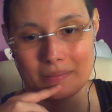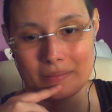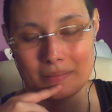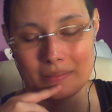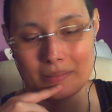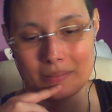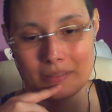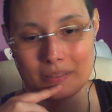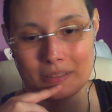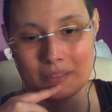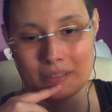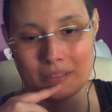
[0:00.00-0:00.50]

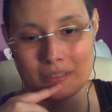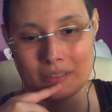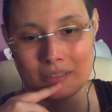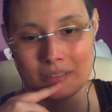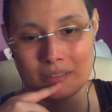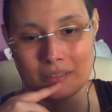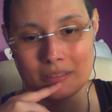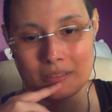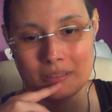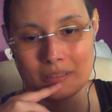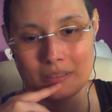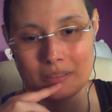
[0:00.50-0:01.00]

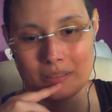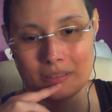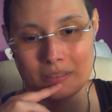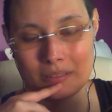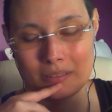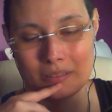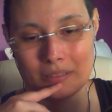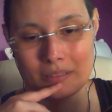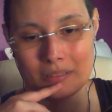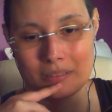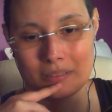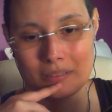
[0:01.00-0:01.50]

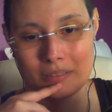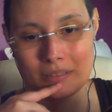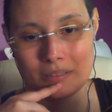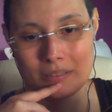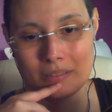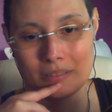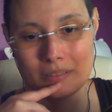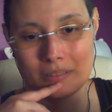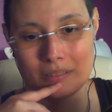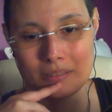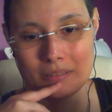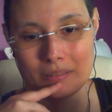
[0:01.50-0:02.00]

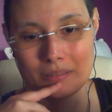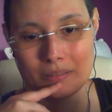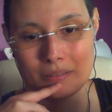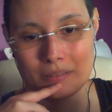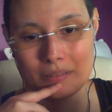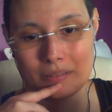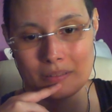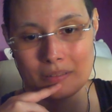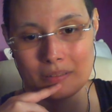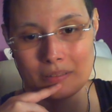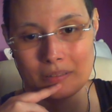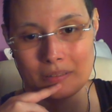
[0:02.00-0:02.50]

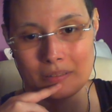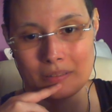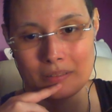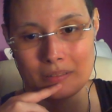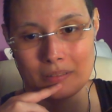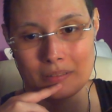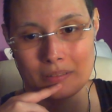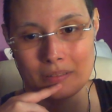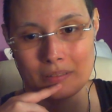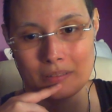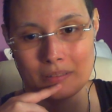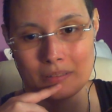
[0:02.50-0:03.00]

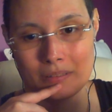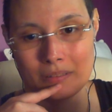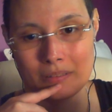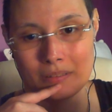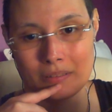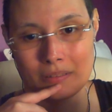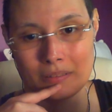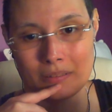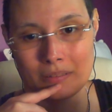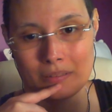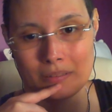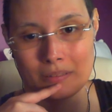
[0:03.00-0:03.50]

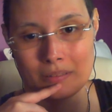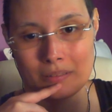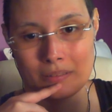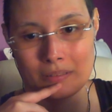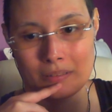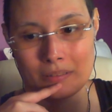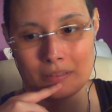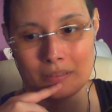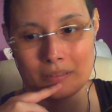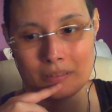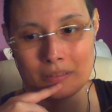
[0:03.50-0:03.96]
[no speech]